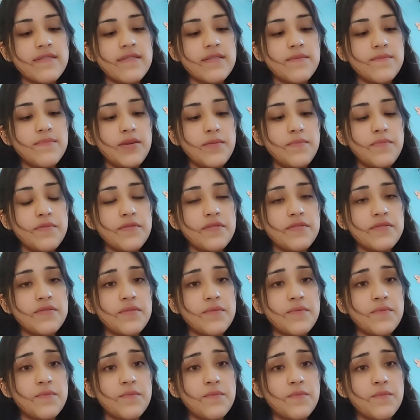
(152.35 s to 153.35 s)
Some people
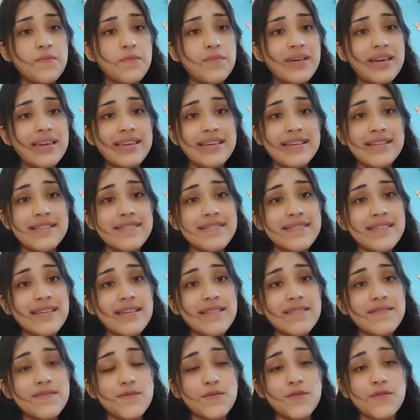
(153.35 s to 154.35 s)
don't like
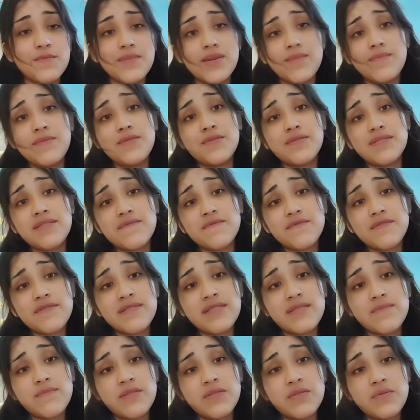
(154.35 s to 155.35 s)
insects, or maybe you live with
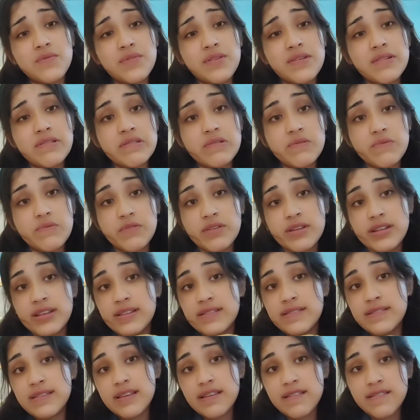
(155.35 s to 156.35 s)
someone who doesn't want
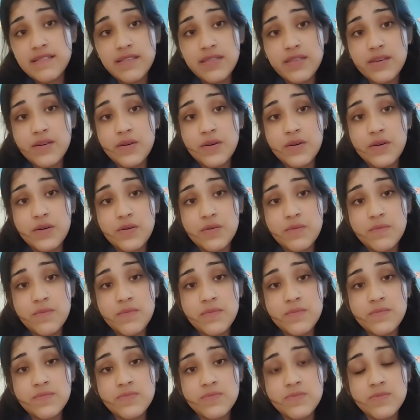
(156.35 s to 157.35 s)
insects in the
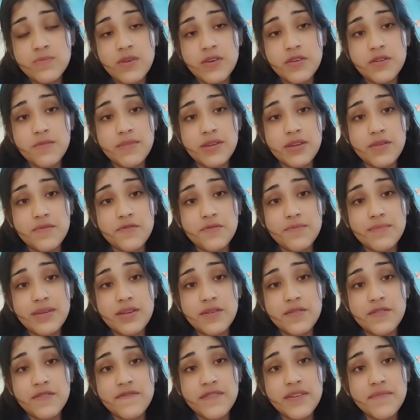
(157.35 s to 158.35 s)
home, whether it be a
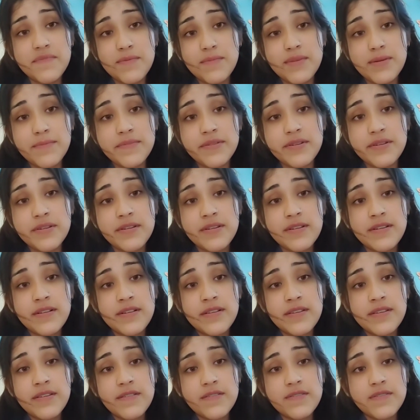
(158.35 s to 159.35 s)
roommate or a family member.
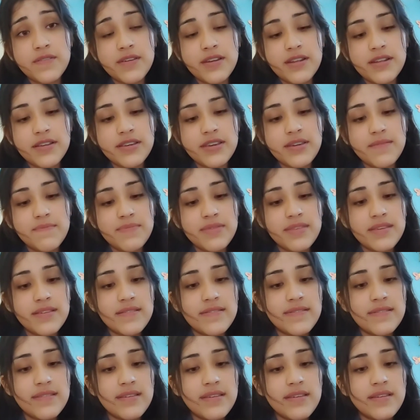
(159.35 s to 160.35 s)
So you got to keep
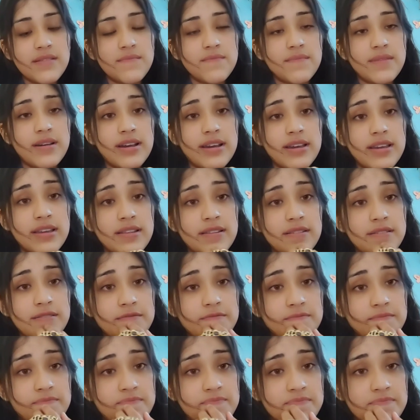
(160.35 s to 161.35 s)
this in mind.
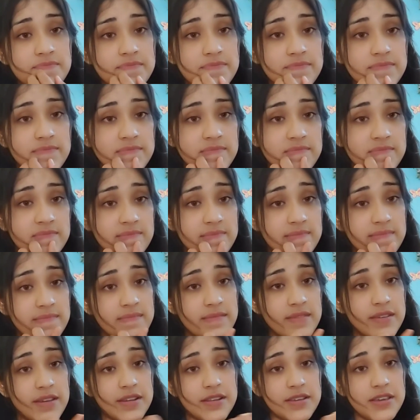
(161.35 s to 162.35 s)

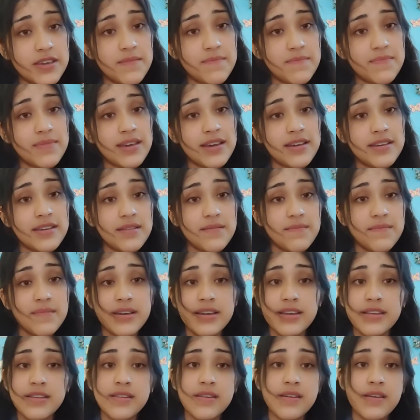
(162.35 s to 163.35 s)
You got to keep that in
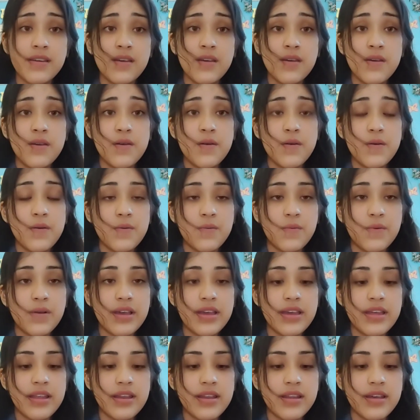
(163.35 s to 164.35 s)
mind
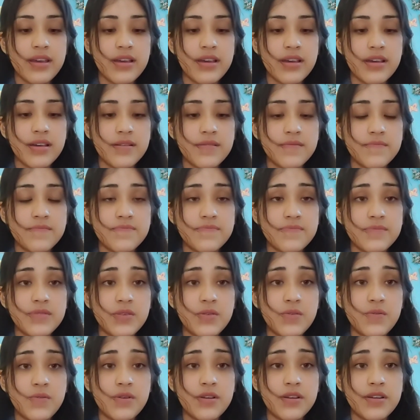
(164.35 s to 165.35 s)
when
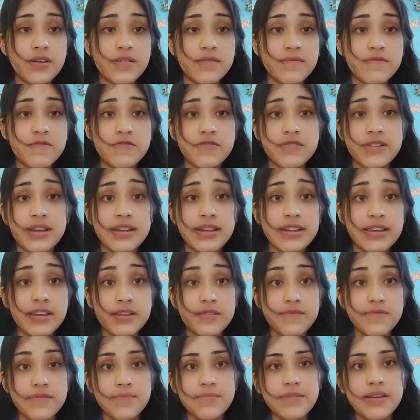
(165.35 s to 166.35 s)
you are trying to get
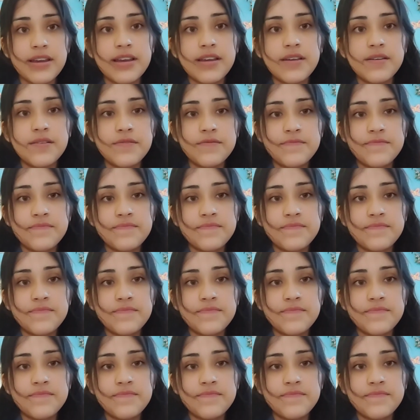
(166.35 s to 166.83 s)
a reptile.